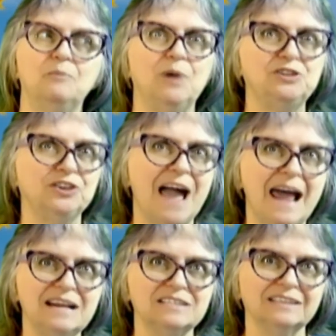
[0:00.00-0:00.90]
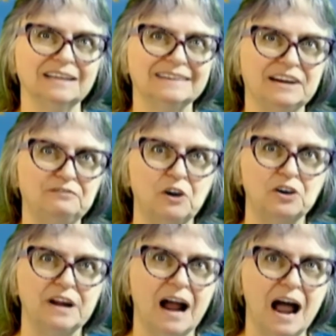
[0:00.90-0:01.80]
pressure canning is a little
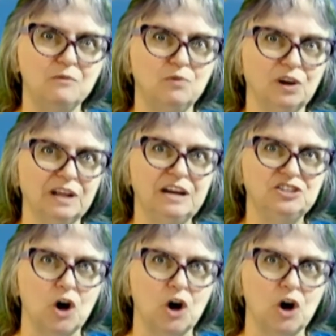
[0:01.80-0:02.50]
different, and I really